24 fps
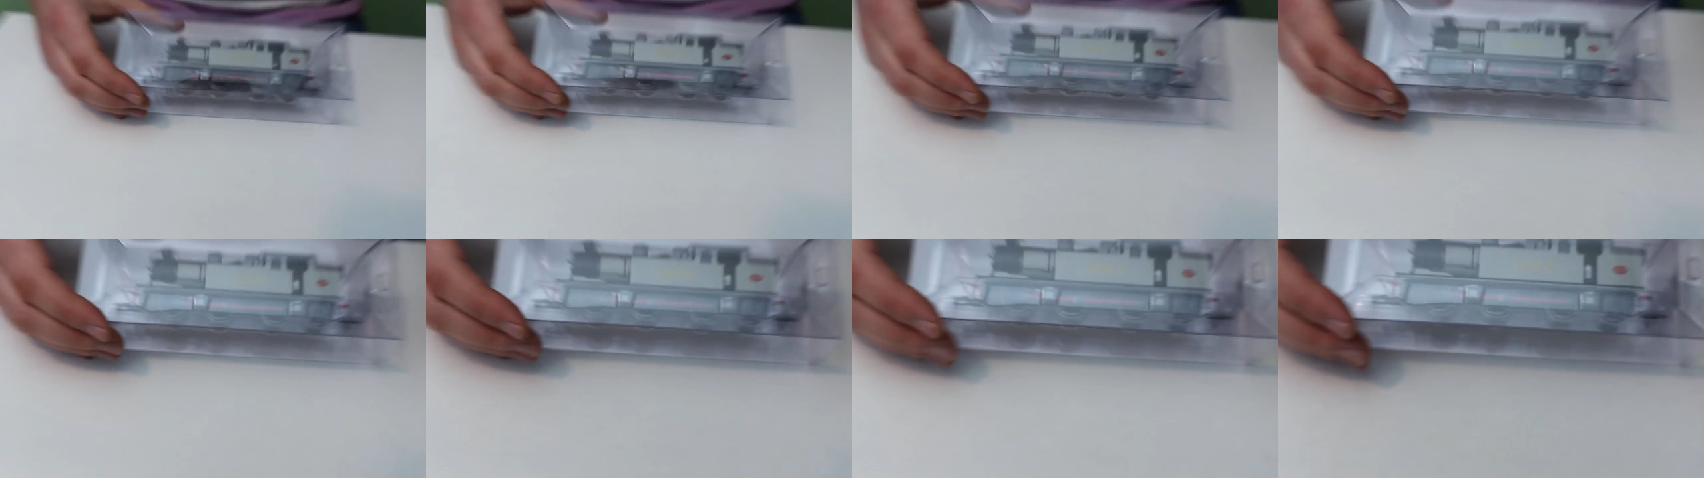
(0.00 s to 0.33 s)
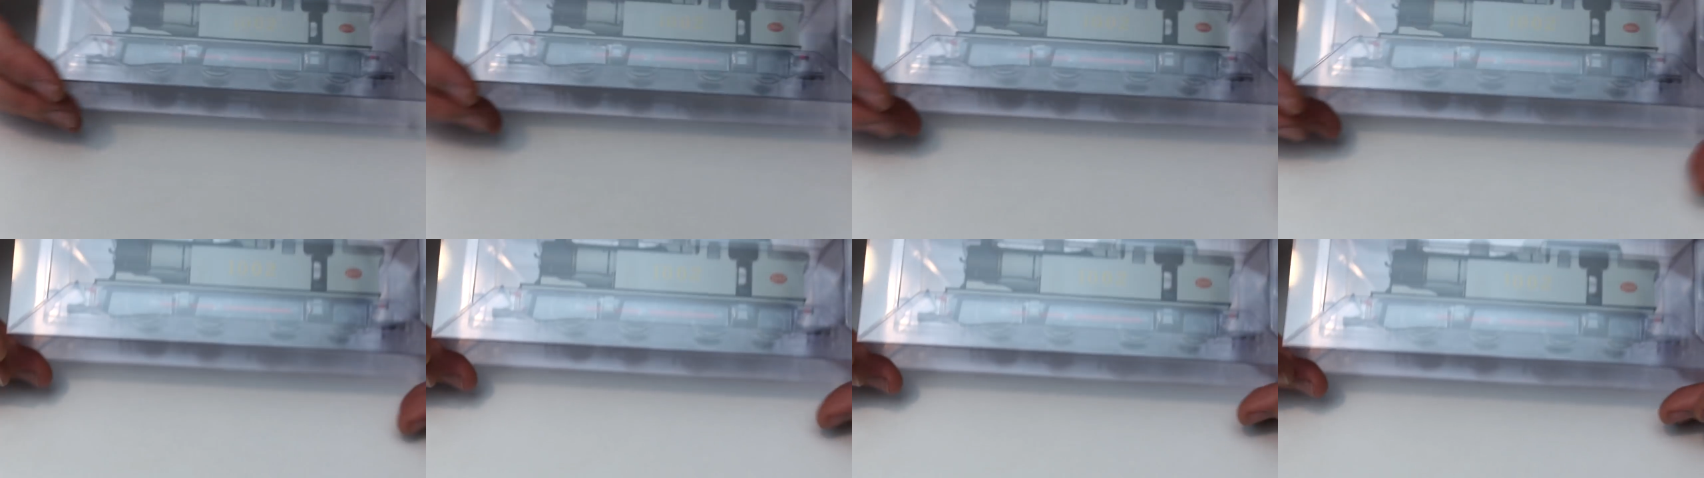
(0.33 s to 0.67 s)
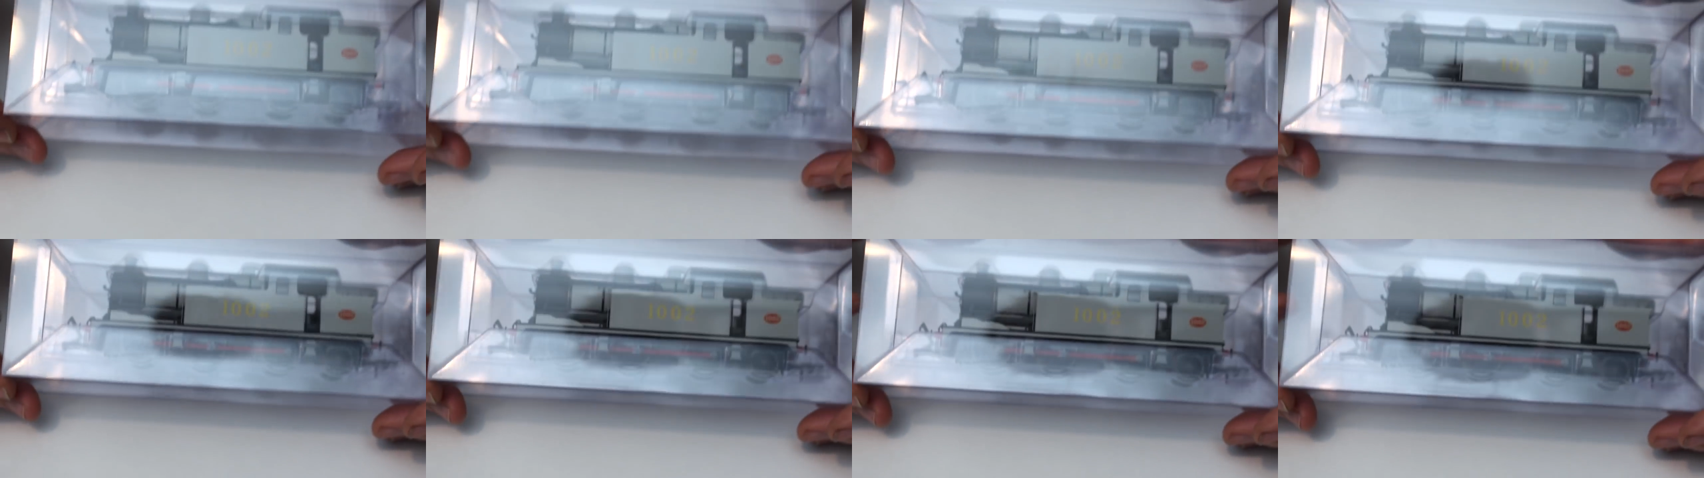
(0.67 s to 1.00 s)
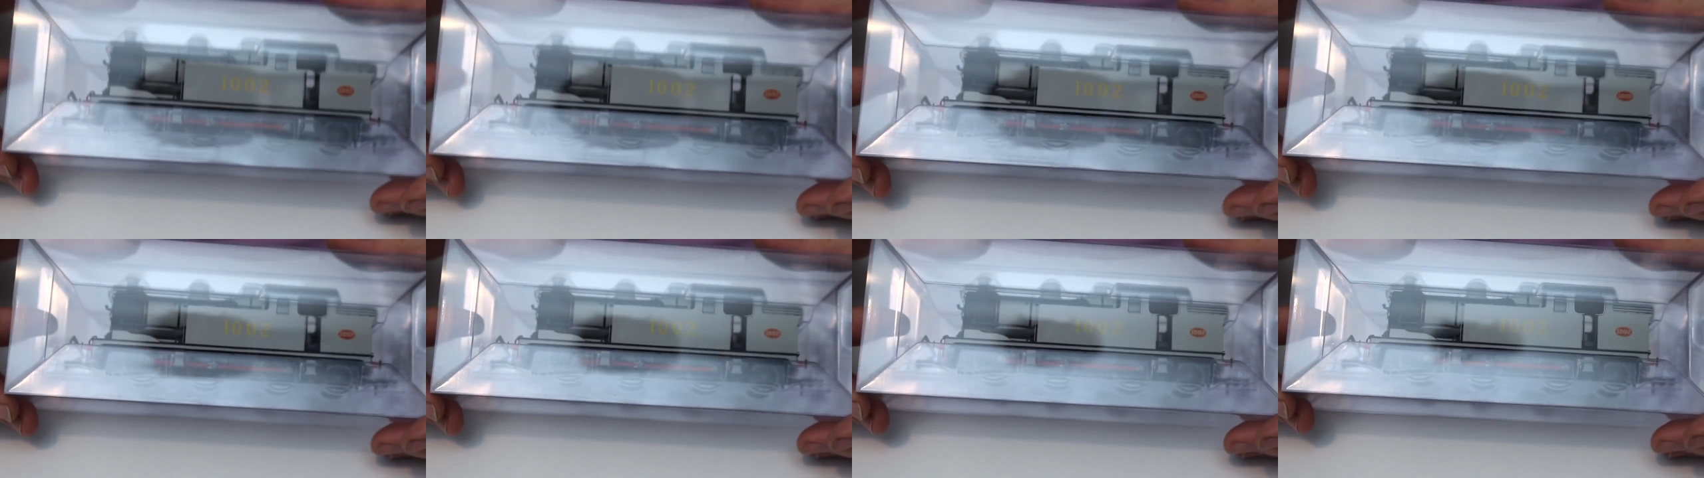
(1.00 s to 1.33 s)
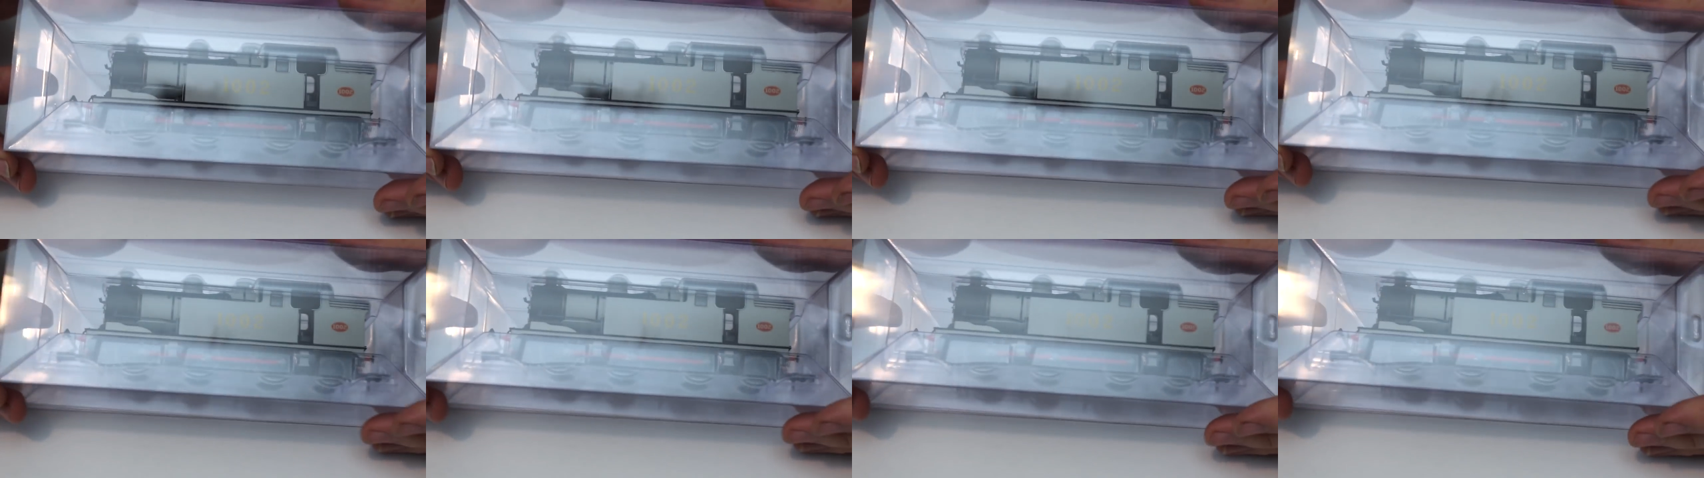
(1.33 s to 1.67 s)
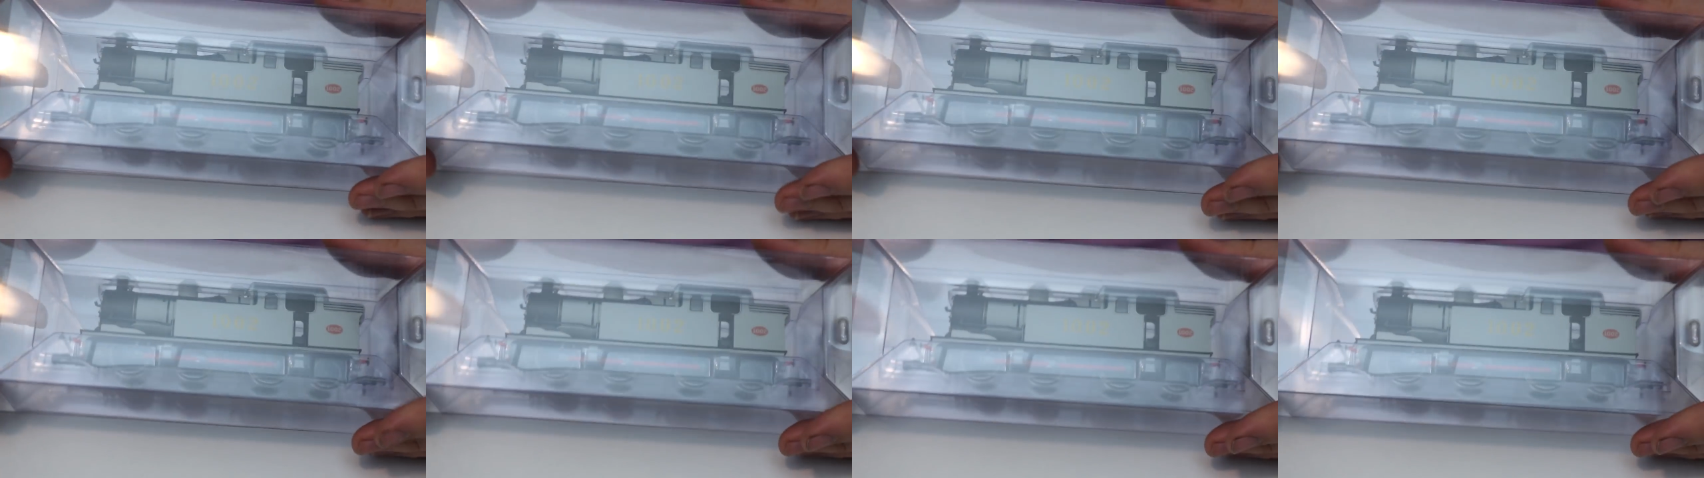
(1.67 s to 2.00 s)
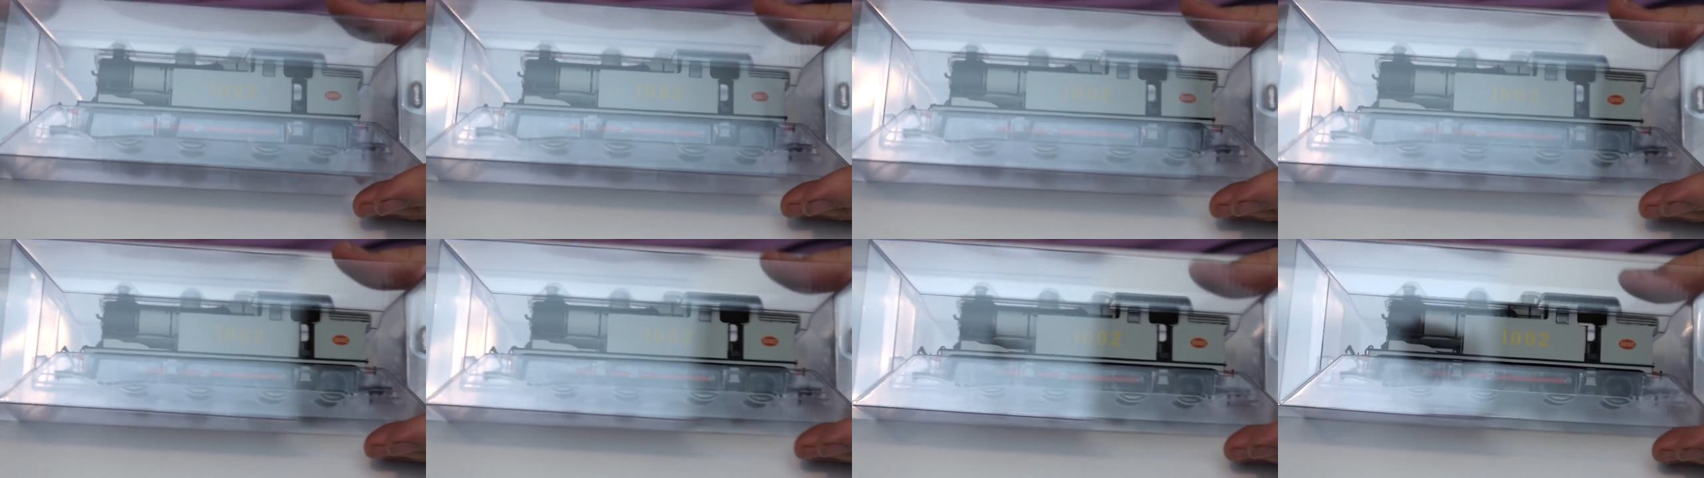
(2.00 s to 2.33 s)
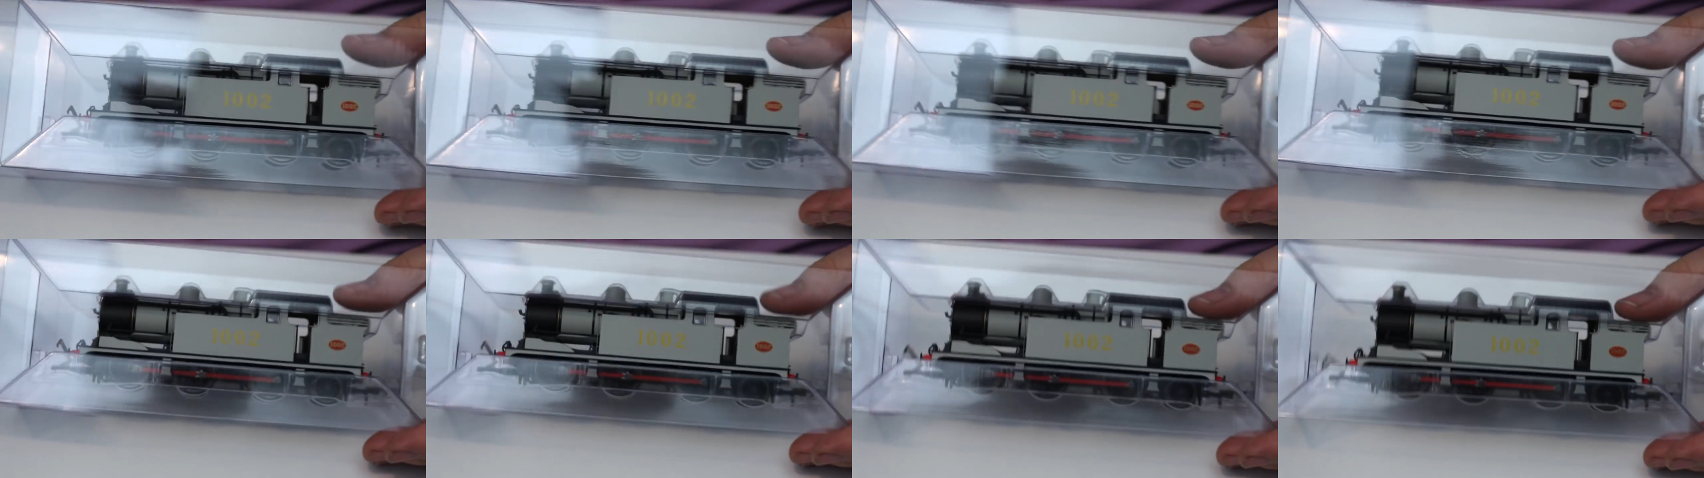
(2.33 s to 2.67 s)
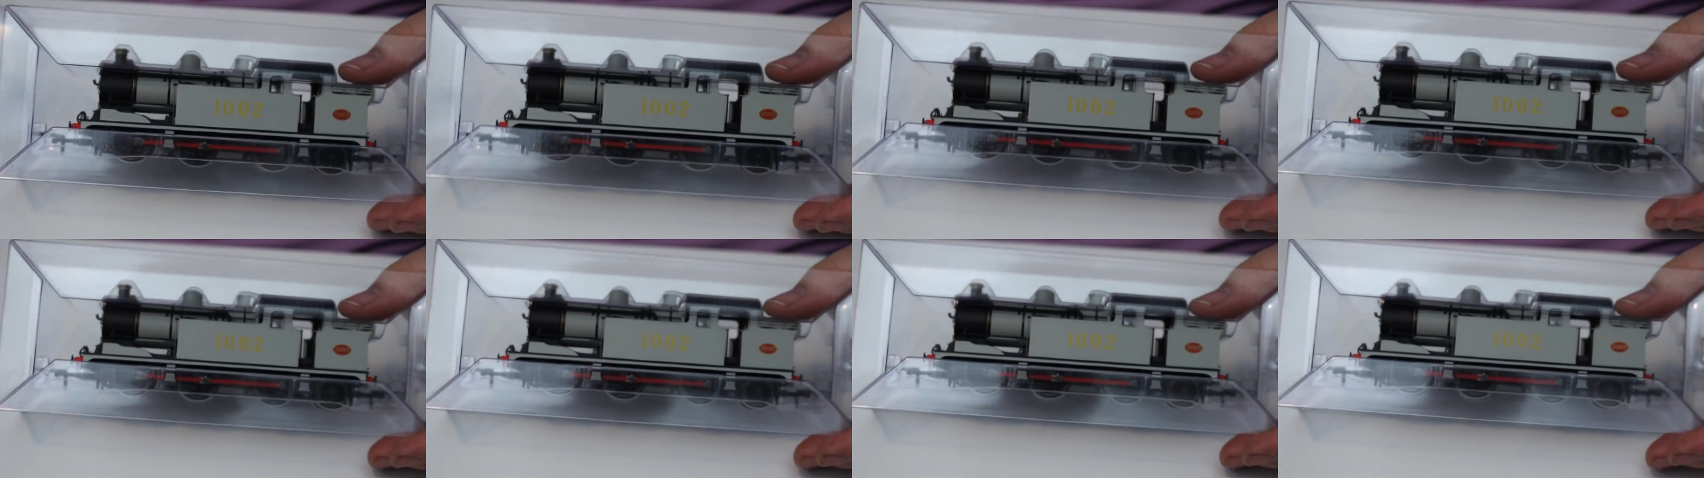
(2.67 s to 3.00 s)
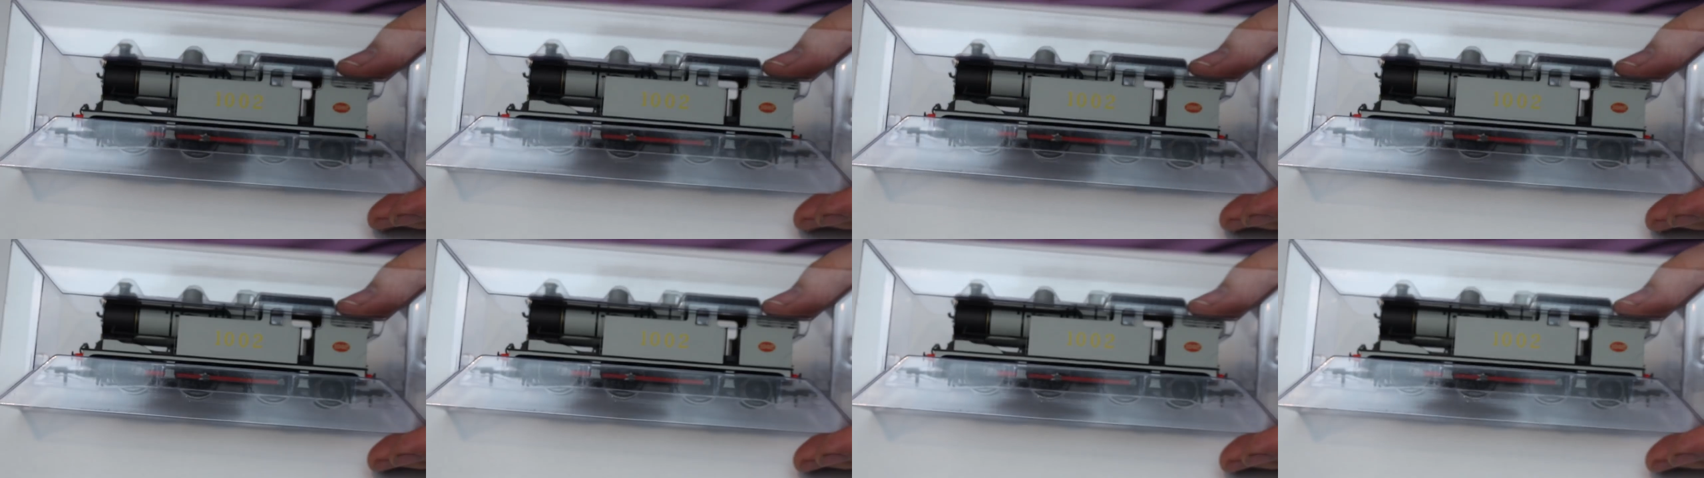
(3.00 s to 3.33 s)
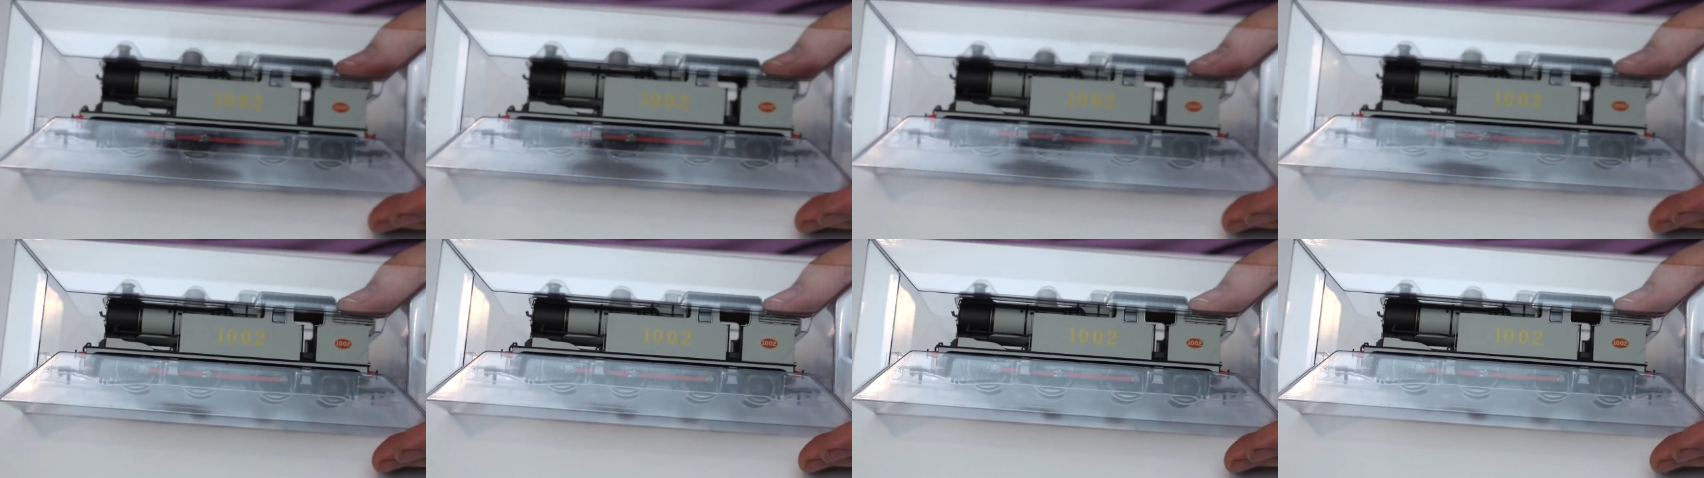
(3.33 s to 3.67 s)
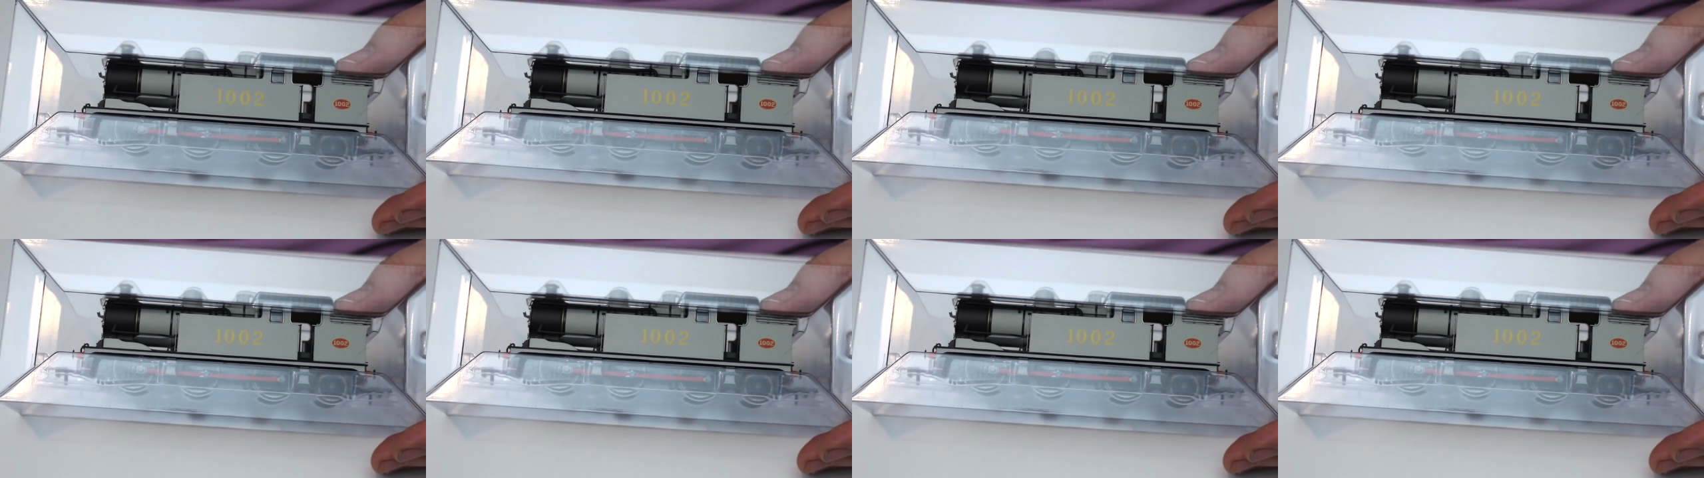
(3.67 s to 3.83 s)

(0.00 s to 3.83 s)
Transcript: (no speaker visible)